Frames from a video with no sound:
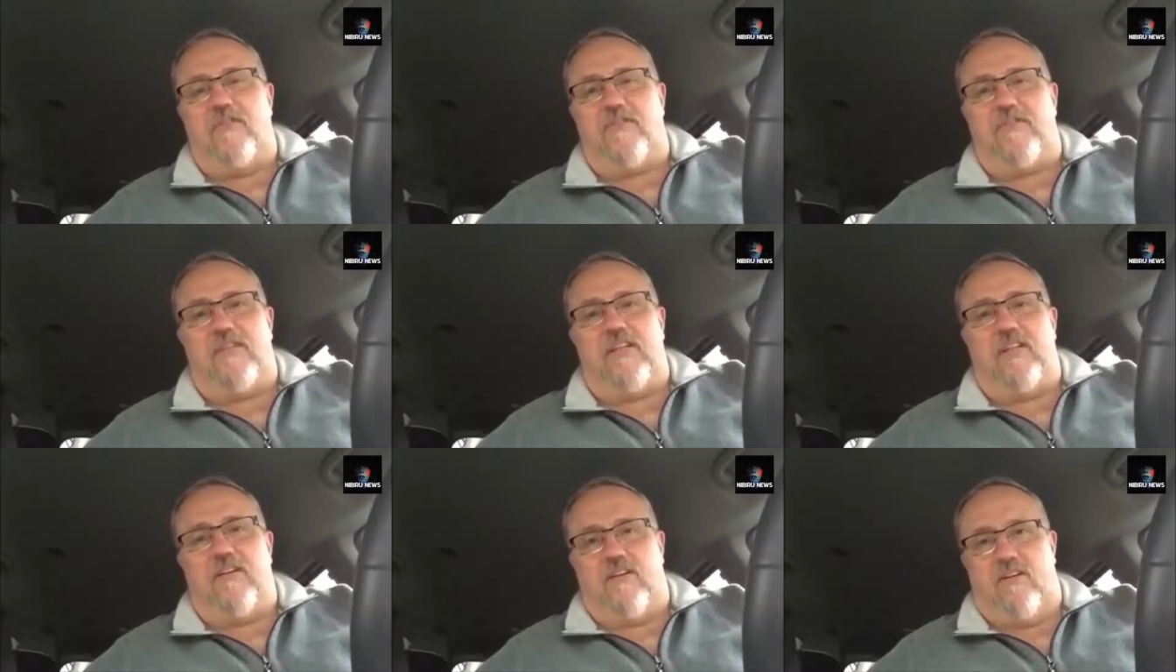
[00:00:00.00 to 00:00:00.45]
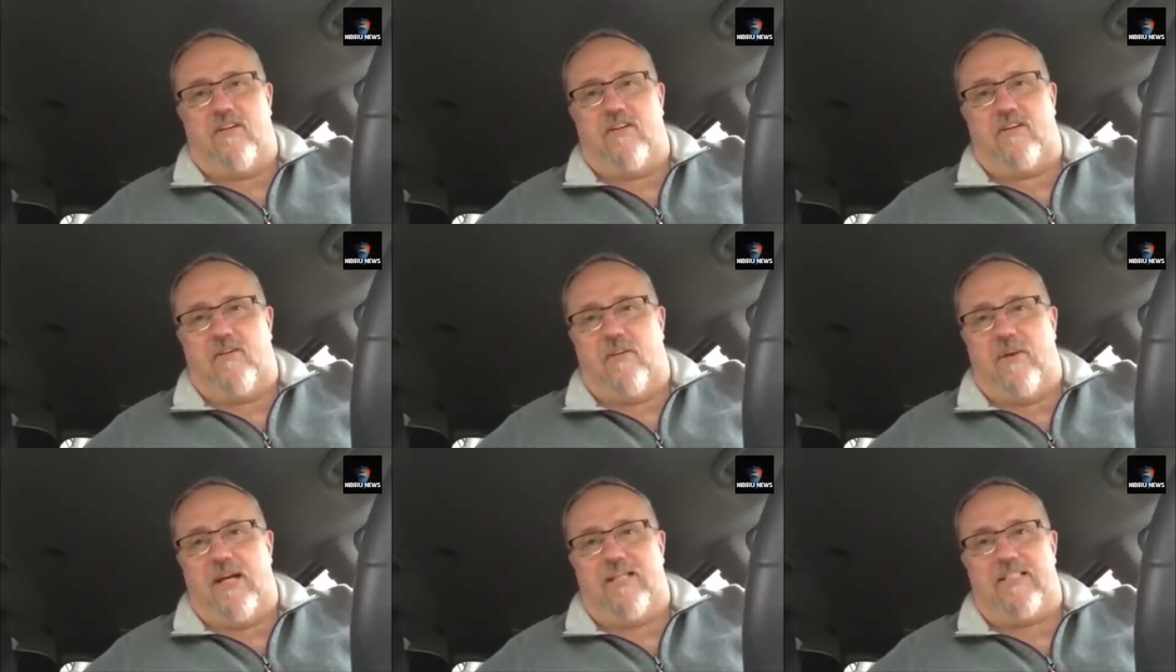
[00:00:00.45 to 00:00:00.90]
50
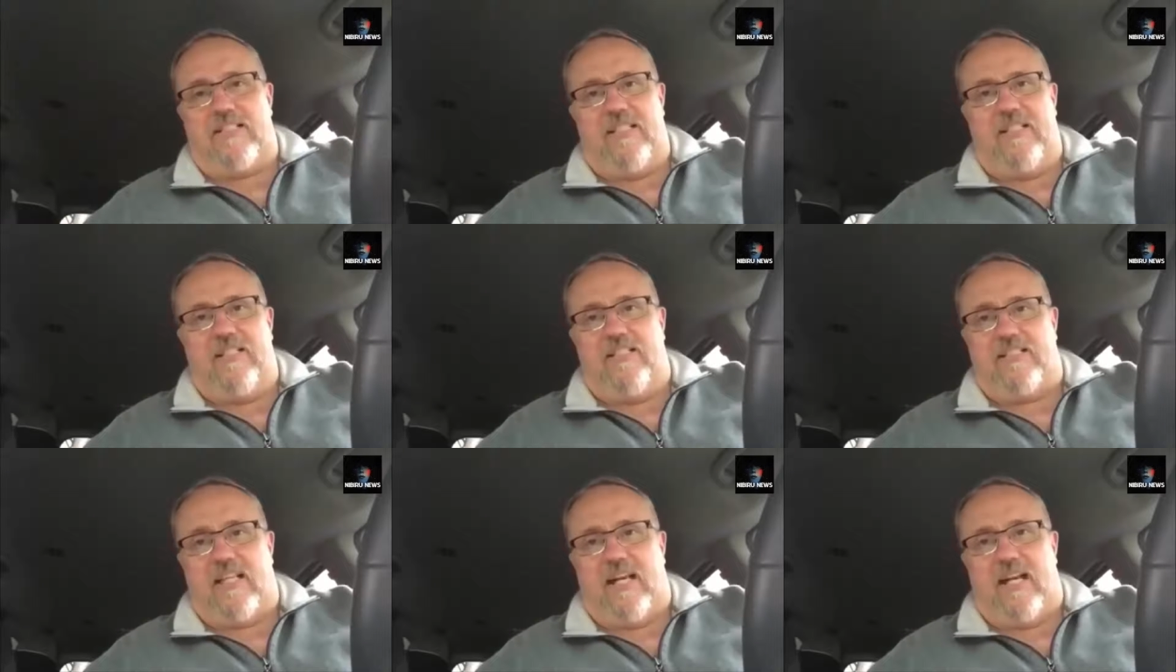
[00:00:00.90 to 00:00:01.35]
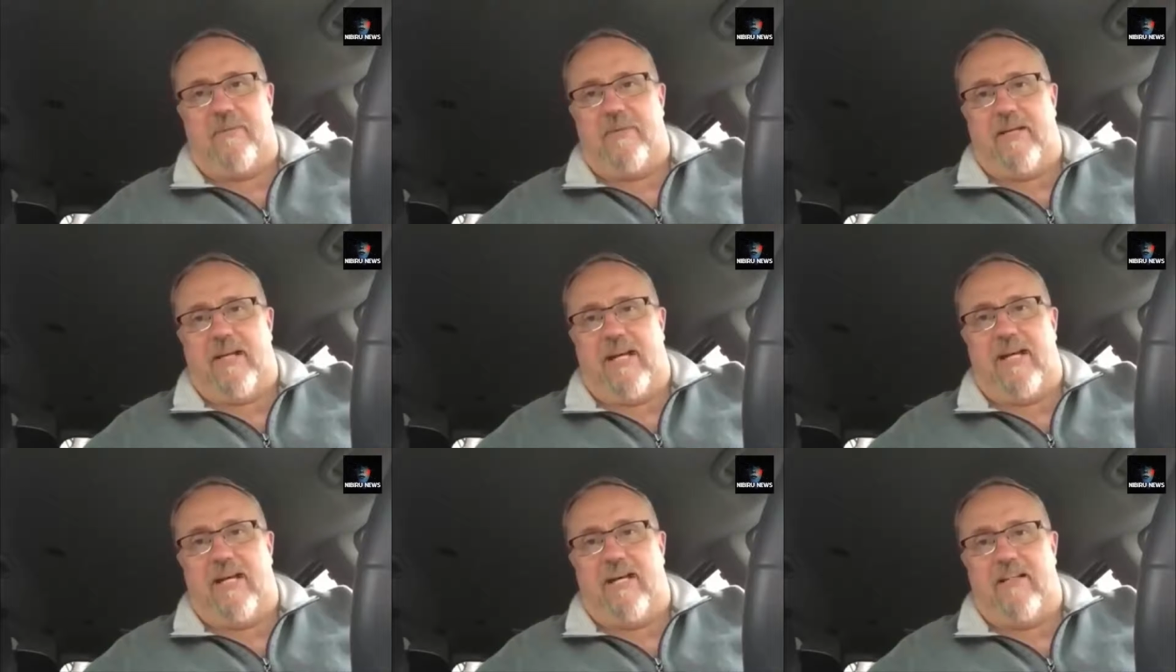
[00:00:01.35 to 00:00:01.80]
earthquakes in the
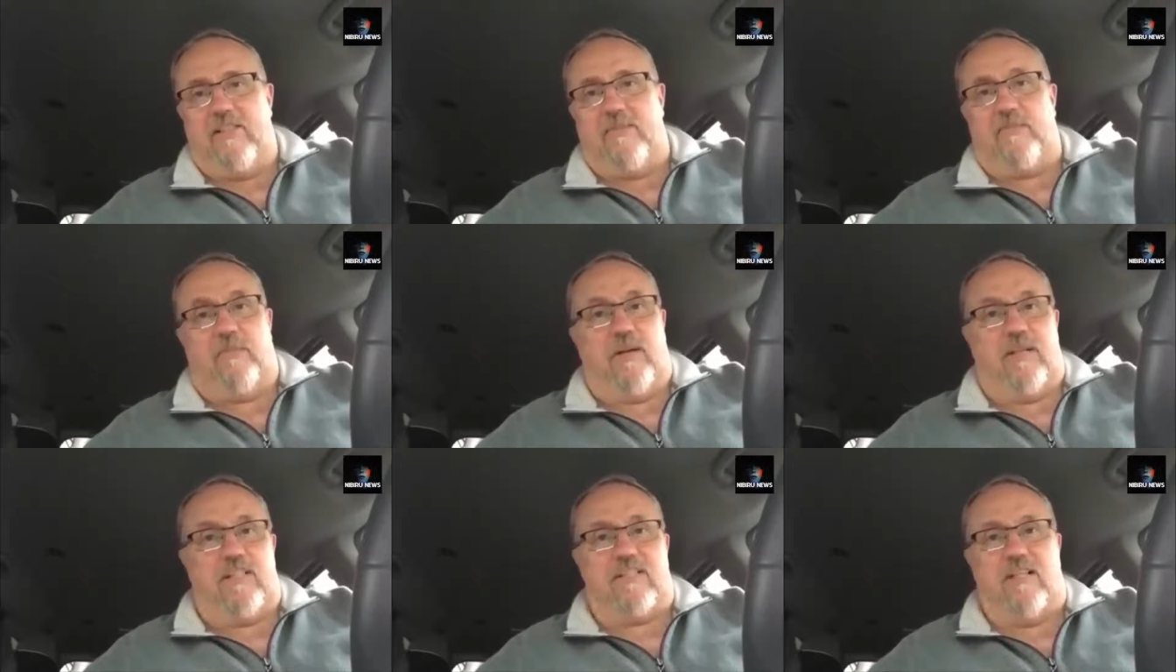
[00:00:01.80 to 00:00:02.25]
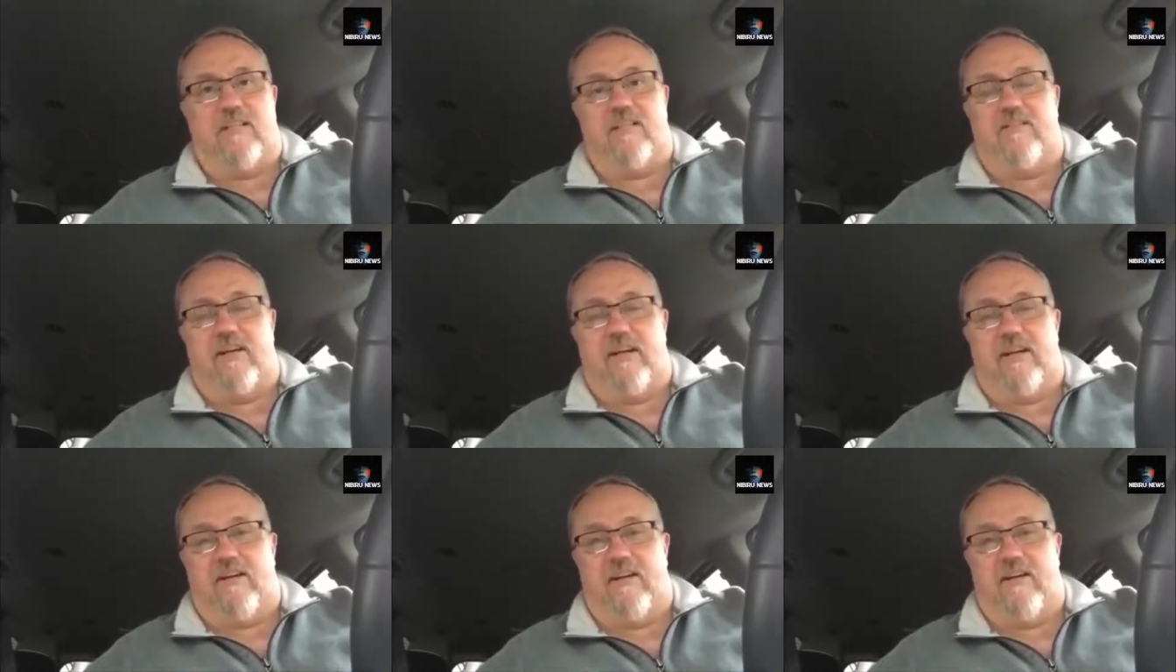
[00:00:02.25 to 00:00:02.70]
Solomon Islands plus
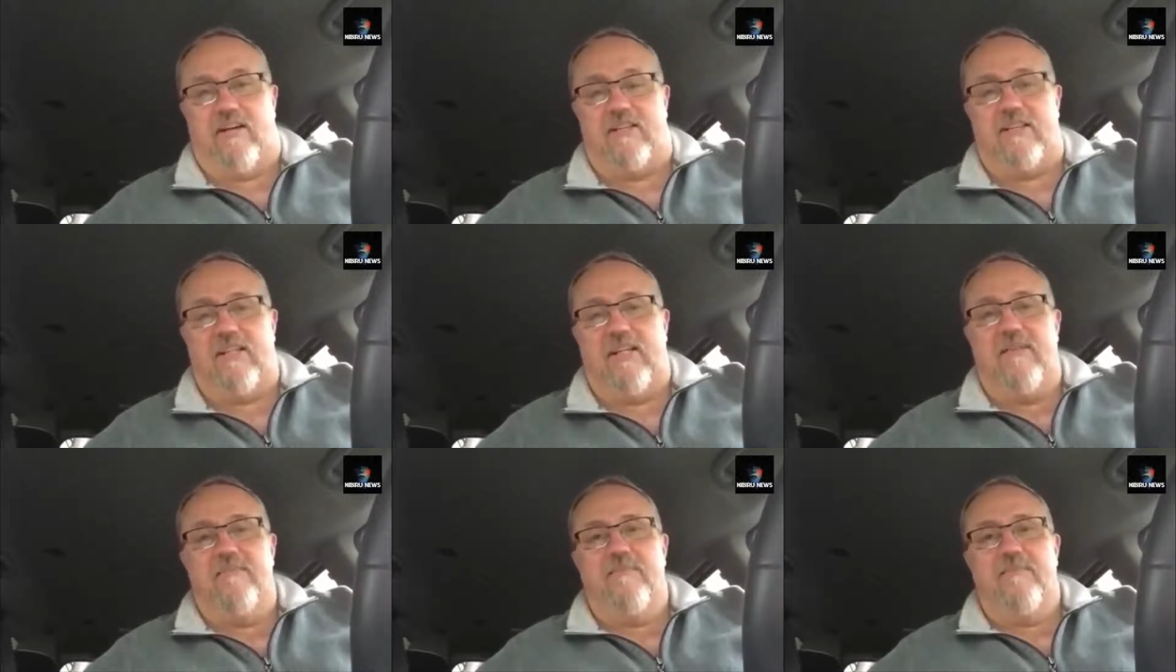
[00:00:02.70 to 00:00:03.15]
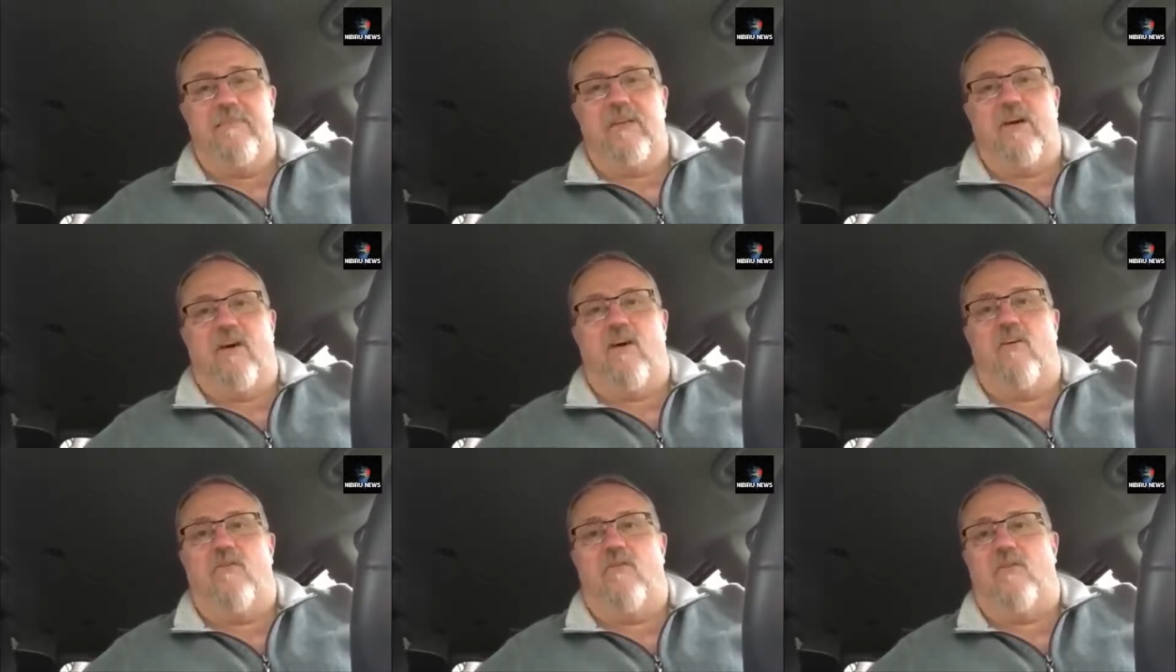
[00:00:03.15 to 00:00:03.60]
other areas
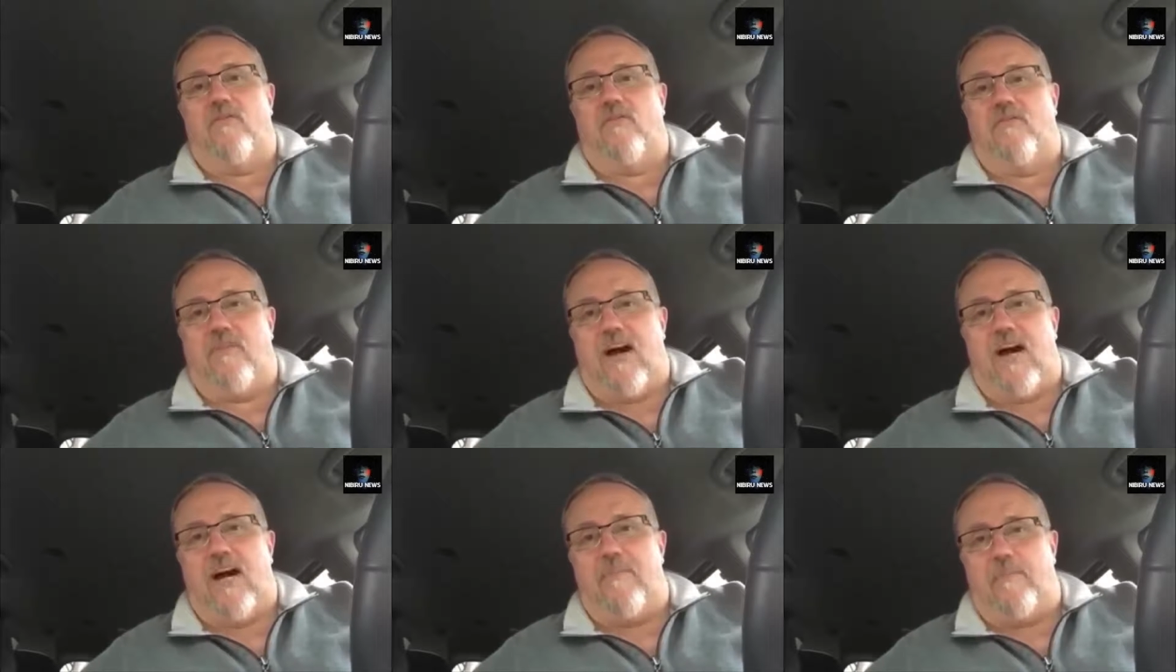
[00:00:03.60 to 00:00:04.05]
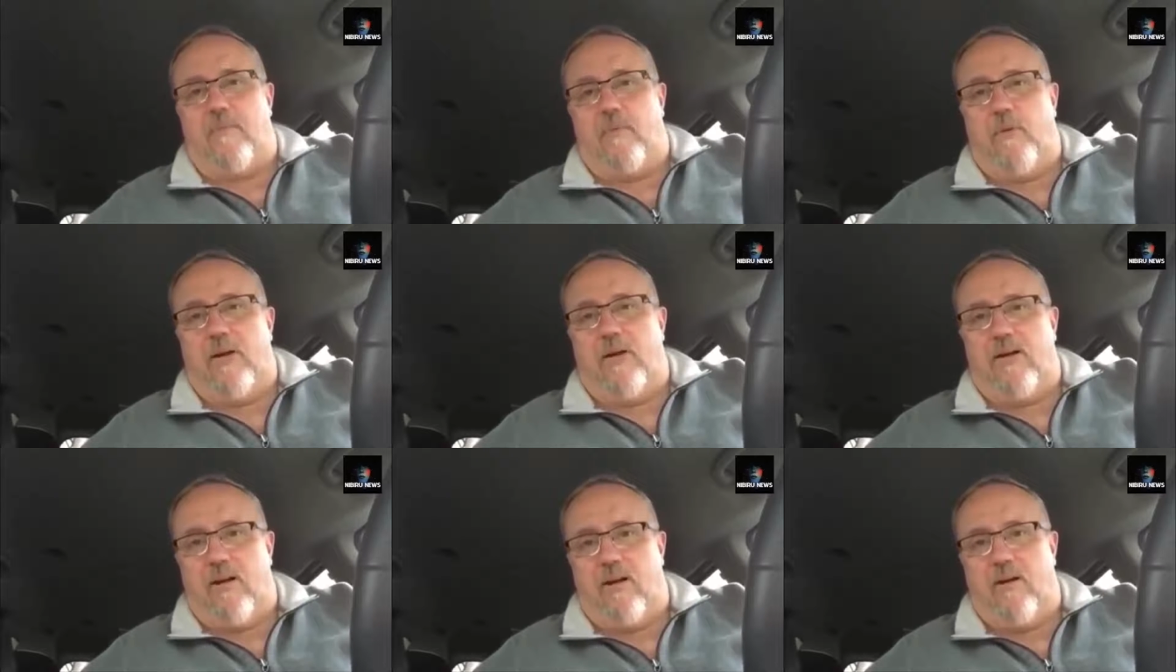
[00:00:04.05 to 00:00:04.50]
over
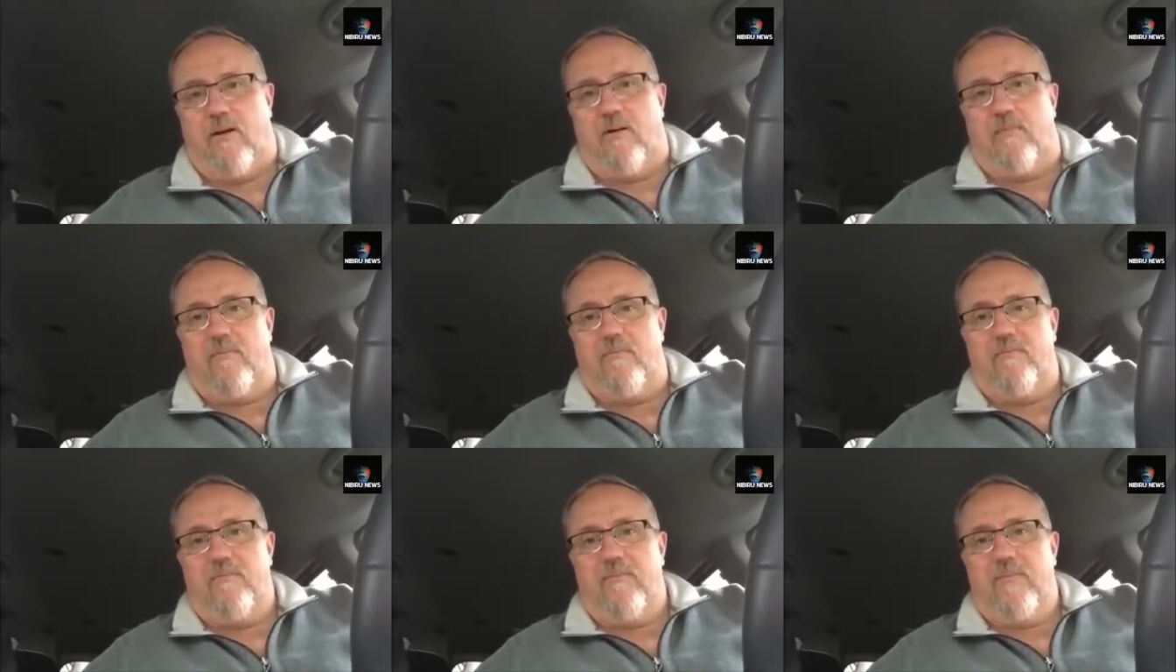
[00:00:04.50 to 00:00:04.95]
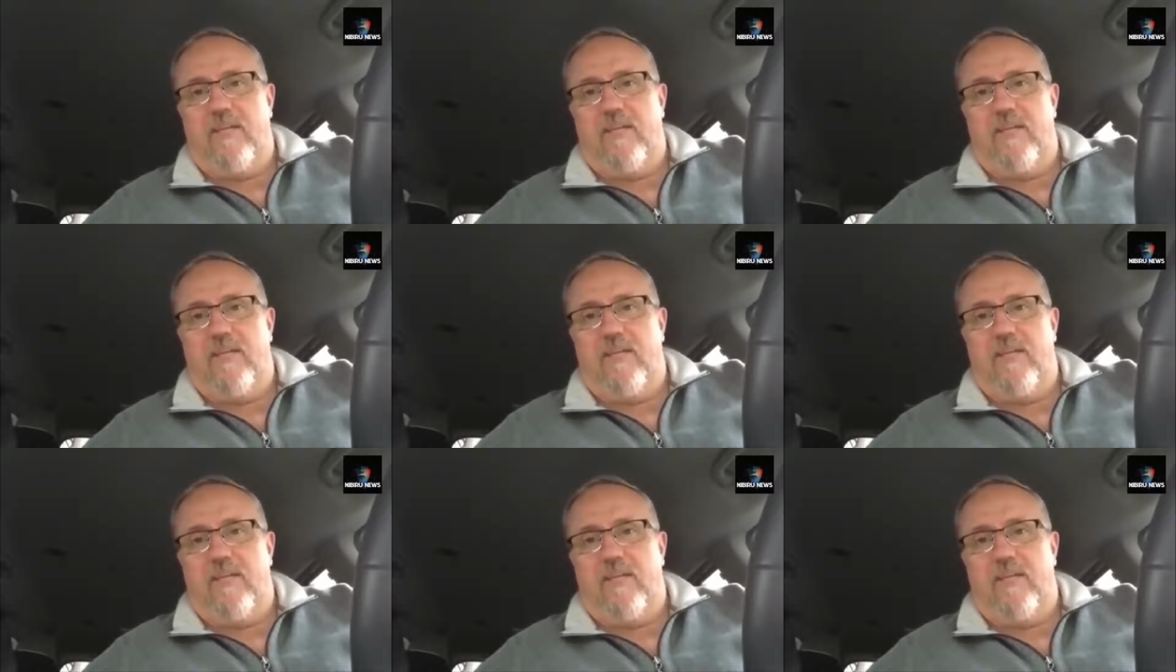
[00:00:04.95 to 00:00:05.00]
5.0.